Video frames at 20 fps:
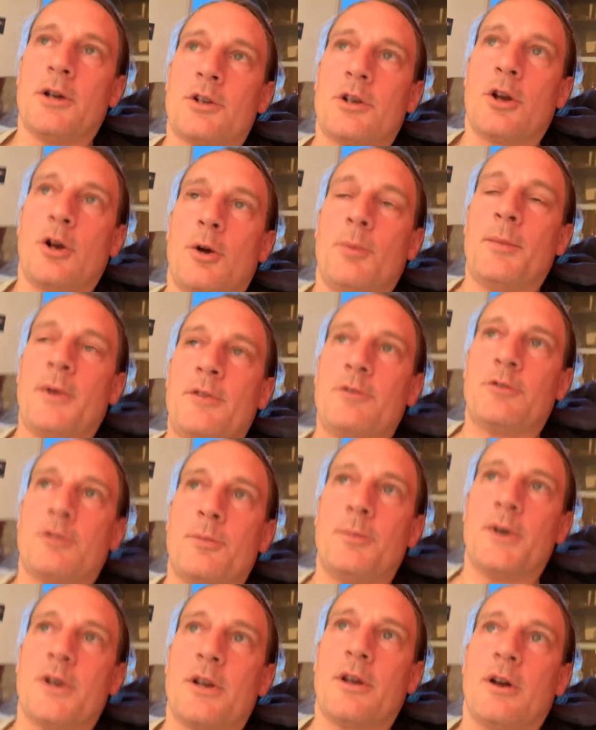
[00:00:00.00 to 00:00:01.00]
comment
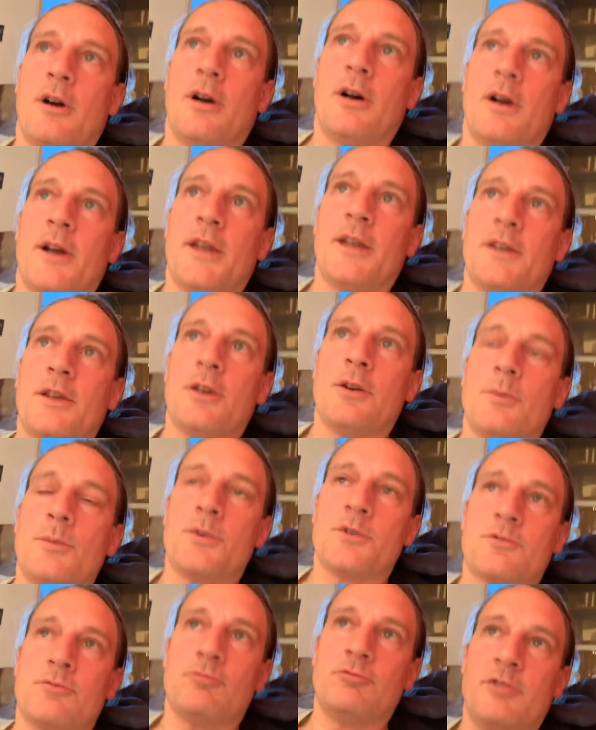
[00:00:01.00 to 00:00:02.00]
from a guy who
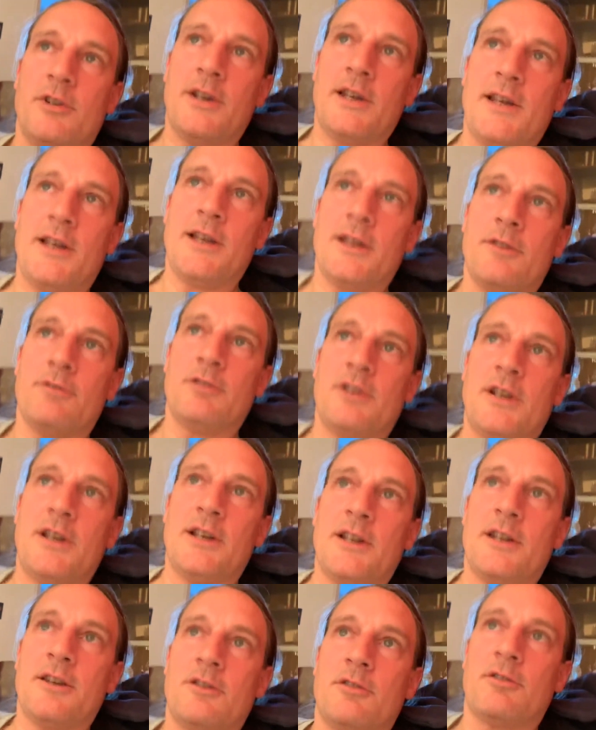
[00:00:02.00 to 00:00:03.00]
was really,
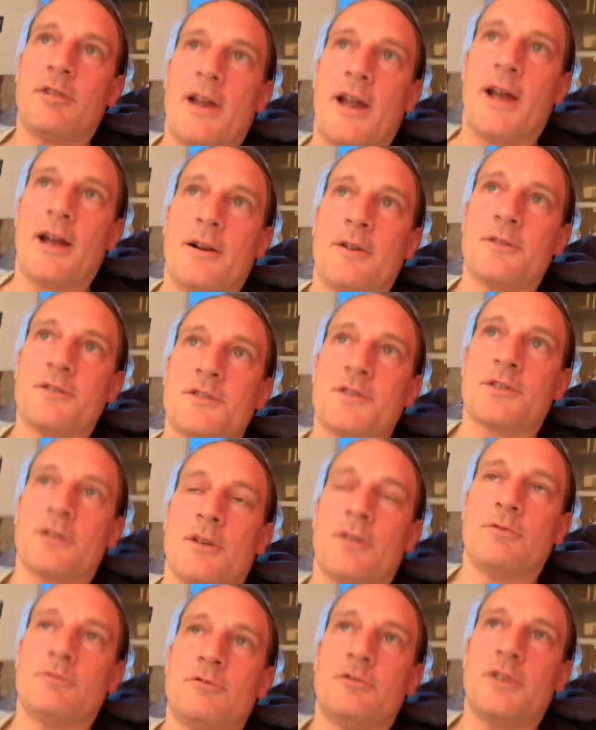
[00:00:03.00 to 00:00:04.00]
really aroused
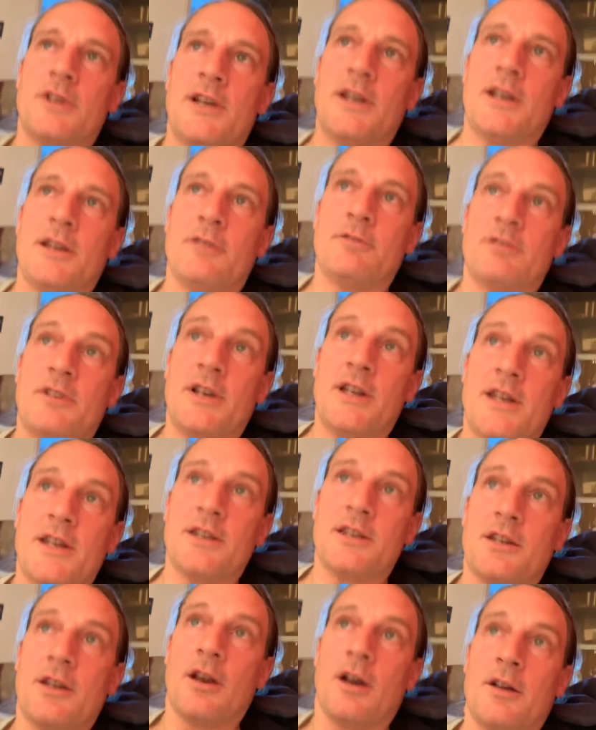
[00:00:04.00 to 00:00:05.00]
and really, really
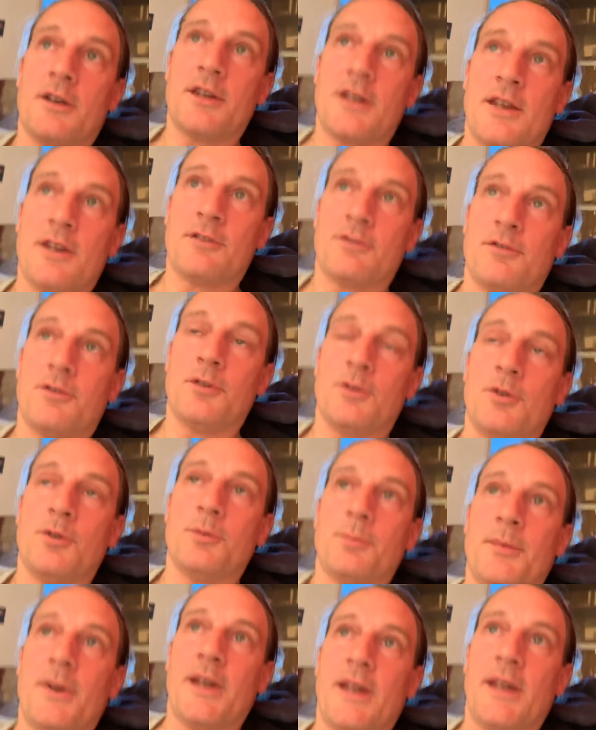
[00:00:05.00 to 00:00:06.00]
gunning for
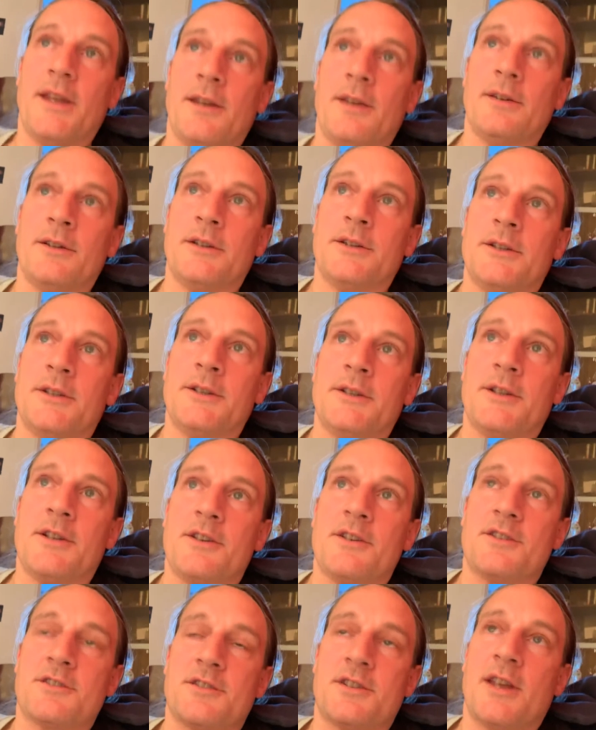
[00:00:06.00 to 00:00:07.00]
me
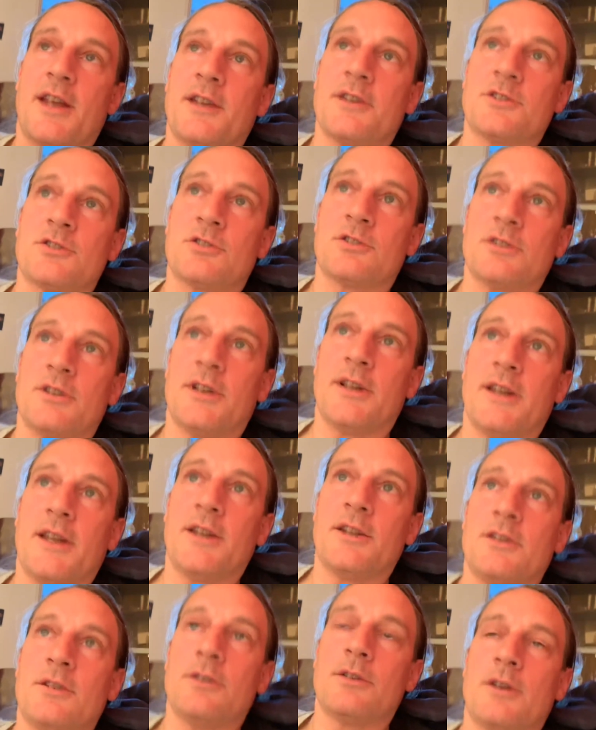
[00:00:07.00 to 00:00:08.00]

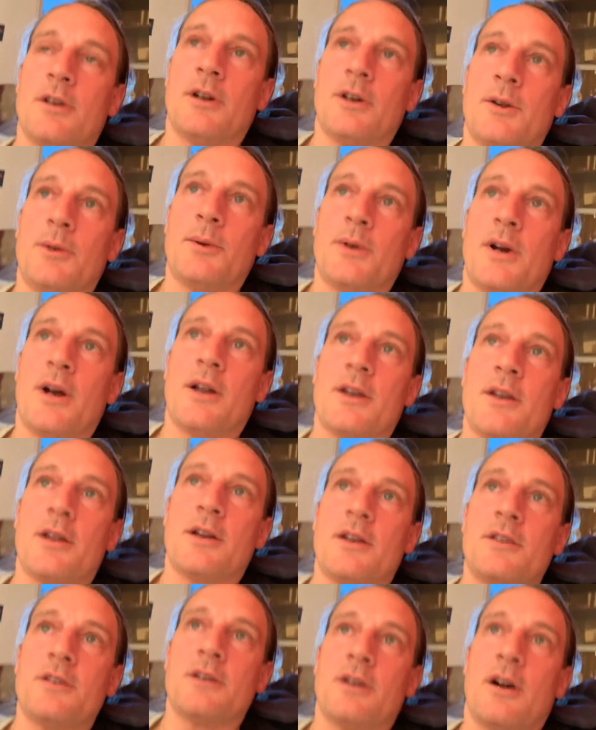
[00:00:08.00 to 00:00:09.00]
sexually, you know, and
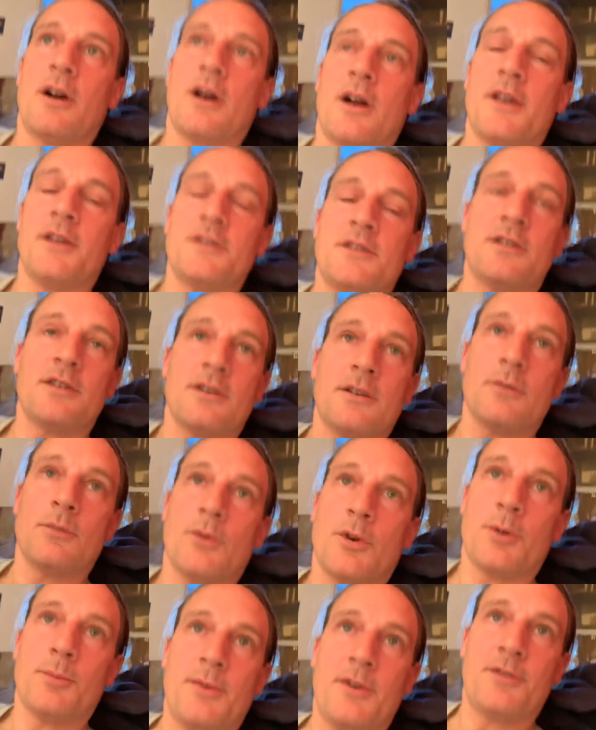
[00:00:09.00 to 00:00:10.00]
I didn't
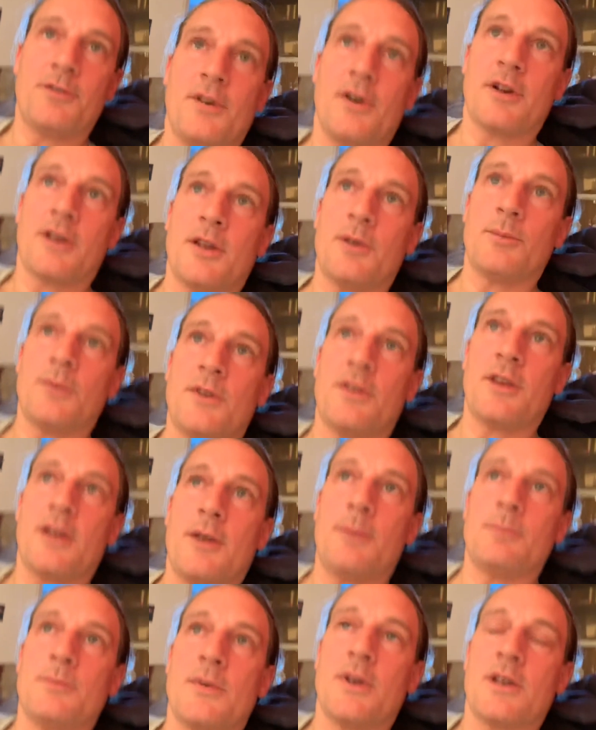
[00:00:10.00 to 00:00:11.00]
want to be fucking with
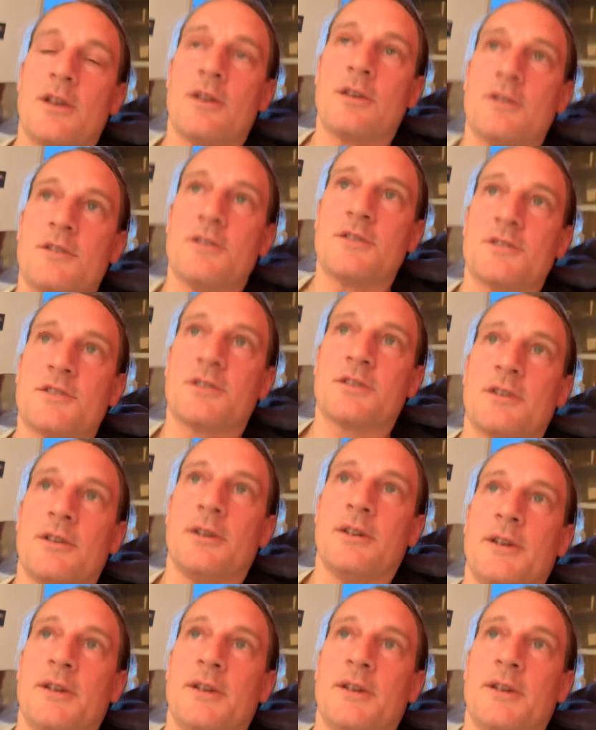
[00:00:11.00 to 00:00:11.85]
him because